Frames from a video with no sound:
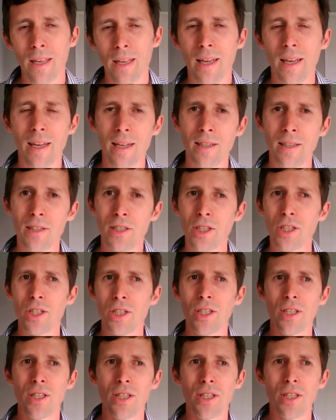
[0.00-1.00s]
And
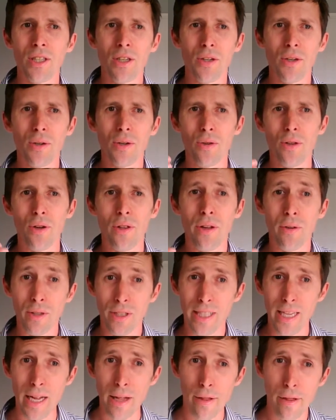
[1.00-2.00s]
although there is
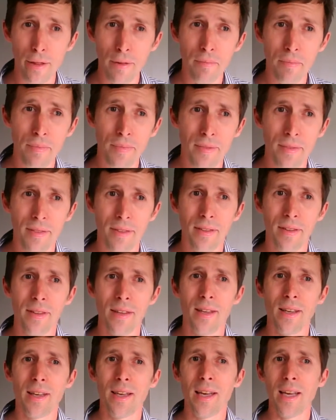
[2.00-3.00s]
death,
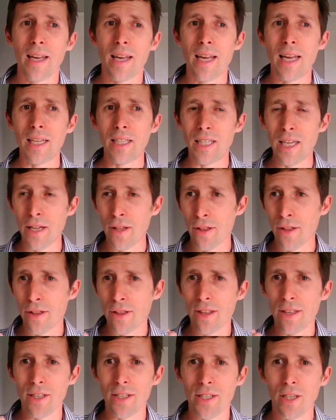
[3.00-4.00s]
and death
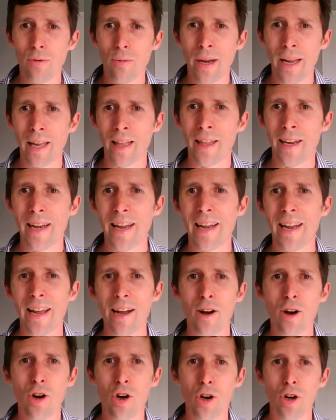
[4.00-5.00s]
is a reality, our
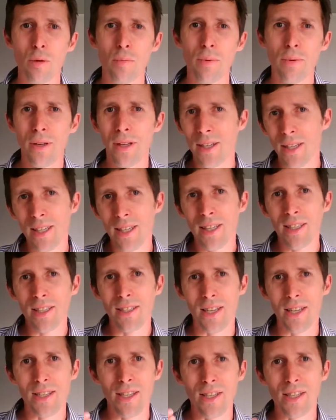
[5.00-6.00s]
hope
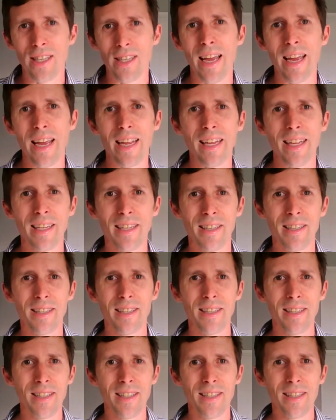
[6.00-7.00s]
doesn't stay
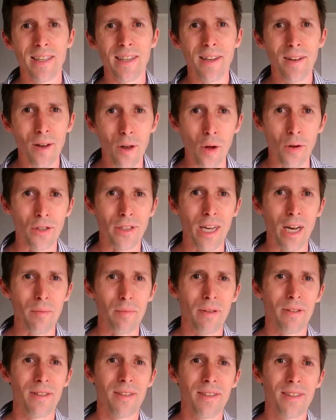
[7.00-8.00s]
locked up
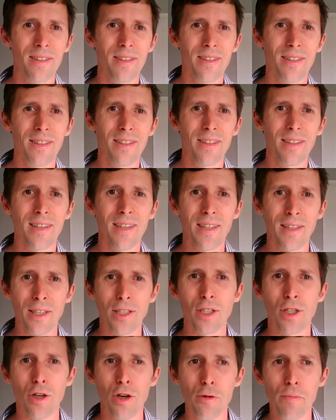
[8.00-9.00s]
in the
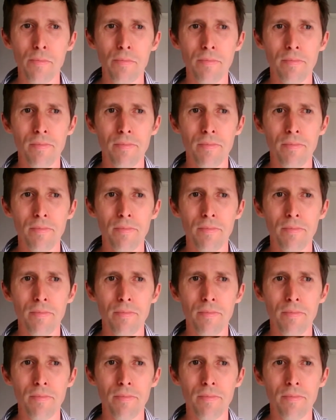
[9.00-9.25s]
tomb.